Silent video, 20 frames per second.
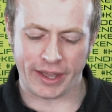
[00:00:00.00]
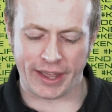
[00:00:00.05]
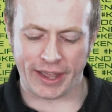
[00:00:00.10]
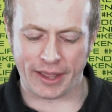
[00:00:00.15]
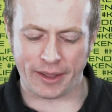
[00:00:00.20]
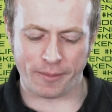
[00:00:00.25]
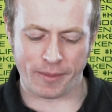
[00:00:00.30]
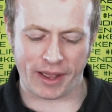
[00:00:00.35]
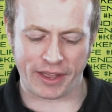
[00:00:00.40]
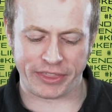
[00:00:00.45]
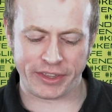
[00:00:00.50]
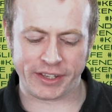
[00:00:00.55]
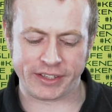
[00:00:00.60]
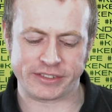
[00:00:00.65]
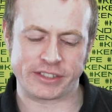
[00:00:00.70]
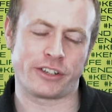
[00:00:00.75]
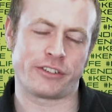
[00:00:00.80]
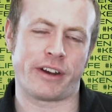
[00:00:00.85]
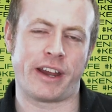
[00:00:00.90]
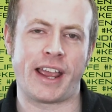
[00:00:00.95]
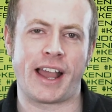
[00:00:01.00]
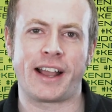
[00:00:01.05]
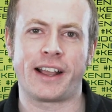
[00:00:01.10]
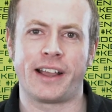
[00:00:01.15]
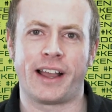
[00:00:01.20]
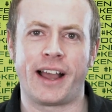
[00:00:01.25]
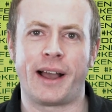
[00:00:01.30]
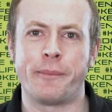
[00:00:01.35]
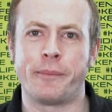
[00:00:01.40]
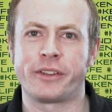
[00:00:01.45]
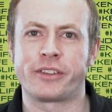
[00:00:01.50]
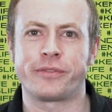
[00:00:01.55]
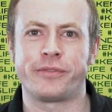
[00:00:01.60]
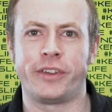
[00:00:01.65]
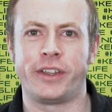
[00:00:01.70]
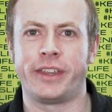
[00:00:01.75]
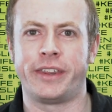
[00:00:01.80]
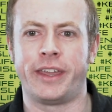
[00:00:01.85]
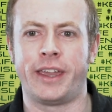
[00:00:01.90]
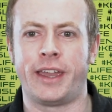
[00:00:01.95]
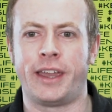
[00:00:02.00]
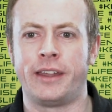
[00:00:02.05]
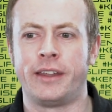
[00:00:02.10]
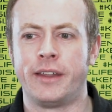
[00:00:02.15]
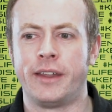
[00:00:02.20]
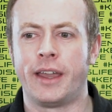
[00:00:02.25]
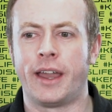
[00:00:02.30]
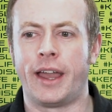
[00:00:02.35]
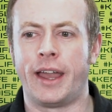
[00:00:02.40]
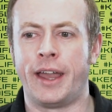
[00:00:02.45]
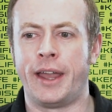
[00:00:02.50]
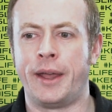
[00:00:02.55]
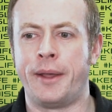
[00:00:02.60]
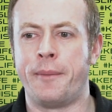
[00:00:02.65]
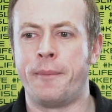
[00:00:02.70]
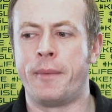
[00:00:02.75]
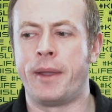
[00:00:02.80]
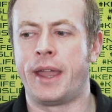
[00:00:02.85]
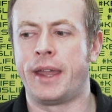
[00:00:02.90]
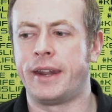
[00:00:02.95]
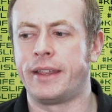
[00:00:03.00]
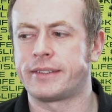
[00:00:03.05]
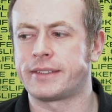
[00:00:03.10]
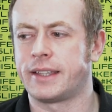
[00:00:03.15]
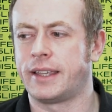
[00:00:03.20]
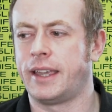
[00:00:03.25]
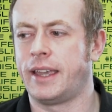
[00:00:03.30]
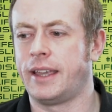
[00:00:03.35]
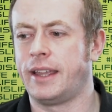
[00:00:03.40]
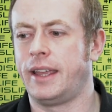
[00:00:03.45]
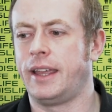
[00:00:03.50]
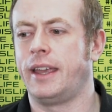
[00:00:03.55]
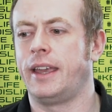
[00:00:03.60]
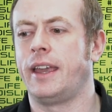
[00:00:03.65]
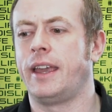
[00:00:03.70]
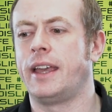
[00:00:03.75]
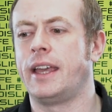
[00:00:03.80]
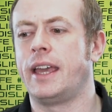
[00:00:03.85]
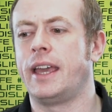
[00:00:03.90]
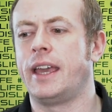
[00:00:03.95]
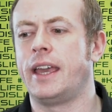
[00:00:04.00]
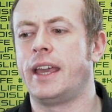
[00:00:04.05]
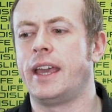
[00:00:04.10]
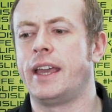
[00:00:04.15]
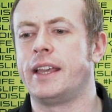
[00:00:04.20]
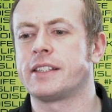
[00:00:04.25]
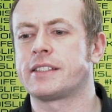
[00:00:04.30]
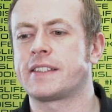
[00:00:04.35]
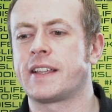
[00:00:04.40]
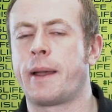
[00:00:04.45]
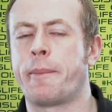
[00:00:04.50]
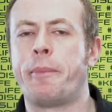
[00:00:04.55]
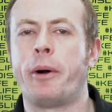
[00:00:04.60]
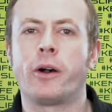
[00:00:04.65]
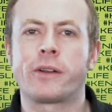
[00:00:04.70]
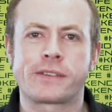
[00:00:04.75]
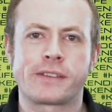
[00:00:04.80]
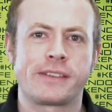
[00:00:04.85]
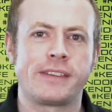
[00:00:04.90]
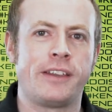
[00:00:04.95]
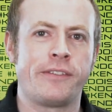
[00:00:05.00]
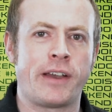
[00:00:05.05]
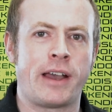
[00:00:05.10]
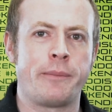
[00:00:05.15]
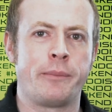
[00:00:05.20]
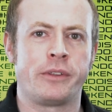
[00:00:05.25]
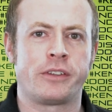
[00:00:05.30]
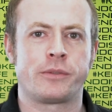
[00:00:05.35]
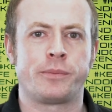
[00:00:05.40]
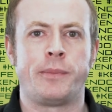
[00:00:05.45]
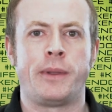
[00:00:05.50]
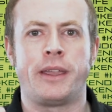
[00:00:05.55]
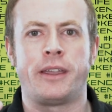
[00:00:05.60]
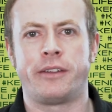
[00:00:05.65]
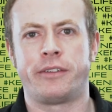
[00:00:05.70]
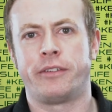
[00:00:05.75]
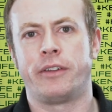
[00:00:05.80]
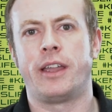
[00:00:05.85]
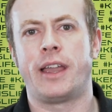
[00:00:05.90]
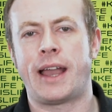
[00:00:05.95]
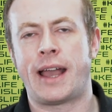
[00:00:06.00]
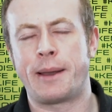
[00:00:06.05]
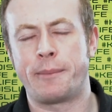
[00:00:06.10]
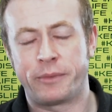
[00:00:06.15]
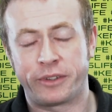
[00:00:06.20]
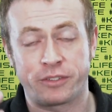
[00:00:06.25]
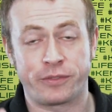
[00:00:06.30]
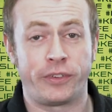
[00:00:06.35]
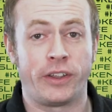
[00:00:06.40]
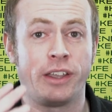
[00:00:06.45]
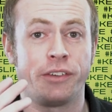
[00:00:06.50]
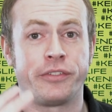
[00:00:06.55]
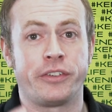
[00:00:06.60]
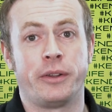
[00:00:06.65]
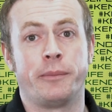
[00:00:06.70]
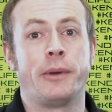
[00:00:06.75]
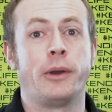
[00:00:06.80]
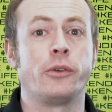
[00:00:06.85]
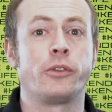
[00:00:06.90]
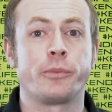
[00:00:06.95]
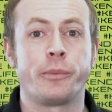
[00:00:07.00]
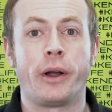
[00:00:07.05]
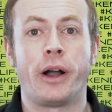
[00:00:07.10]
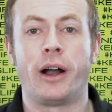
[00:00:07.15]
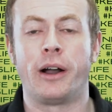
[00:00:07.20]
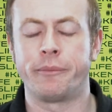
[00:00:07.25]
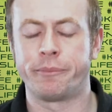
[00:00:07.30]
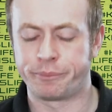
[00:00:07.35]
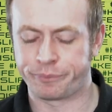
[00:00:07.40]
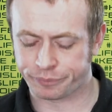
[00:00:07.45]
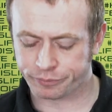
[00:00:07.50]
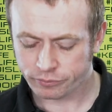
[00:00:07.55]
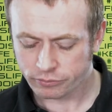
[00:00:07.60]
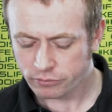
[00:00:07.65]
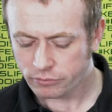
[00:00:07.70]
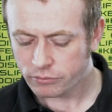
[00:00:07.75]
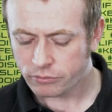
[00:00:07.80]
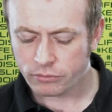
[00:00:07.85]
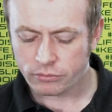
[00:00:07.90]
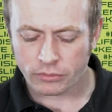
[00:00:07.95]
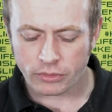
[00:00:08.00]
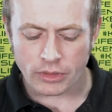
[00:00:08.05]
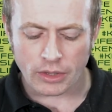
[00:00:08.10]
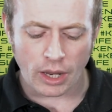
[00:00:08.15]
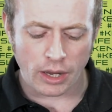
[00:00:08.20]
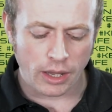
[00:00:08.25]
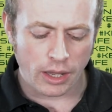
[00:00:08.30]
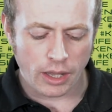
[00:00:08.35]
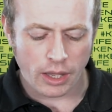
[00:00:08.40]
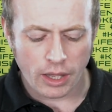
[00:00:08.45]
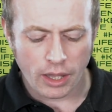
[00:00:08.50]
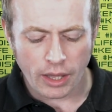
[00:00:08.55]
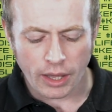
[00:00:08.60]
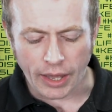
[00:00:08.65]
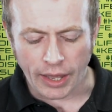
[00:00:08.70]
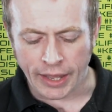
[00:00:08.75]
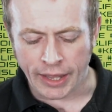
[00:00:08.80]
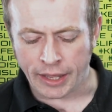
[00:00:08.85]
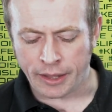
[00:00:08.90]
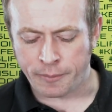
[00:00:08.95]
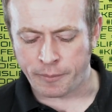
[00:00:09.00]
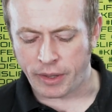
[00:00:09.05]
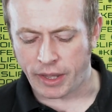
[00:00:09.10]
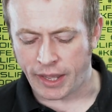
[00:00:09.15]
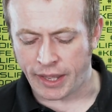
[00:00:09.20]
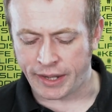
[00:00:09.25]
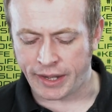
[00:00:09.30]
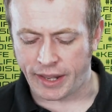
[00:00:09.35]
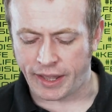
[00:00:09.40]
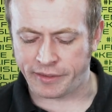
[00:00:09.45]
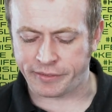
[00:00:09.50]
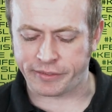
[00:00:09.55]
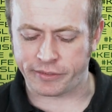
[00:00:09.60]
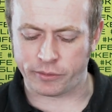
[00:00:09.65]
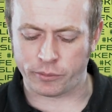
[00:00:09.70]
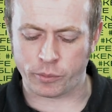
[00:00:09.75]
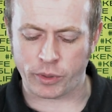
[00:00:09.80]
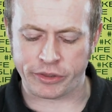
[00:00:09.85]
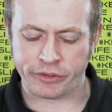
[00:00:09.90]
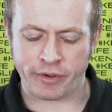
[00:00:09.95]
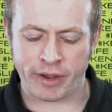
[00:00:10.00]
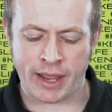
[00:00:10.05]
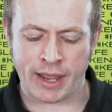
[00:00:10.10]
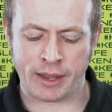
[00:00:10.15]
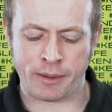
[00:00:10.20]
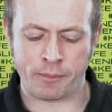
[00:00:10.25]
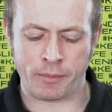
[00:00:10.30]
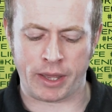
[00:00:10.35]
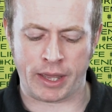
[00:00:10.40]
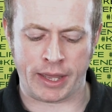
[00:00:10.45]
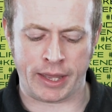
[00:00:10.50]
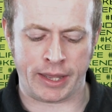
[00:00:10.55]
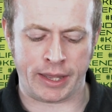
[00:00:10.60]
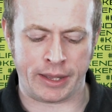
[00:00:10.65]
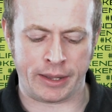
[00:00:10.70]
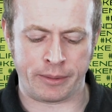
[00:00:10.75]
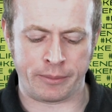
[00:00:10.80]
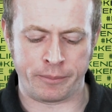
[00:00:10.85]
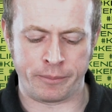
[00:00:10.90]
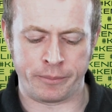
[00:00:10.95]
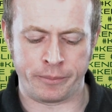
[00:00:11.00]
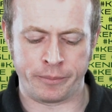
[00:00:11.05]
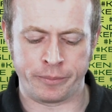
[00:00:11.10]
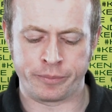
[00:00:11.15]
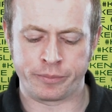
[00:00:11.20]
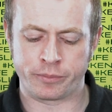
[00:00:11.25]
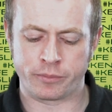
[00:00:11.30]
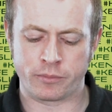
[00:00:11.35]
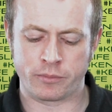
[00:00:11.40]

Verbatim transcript: um, I think it's a great a- atmosphere there, um, and it's it, it it's a positive atmosphere atmosphere for the most part. Um, and as whether I'm um,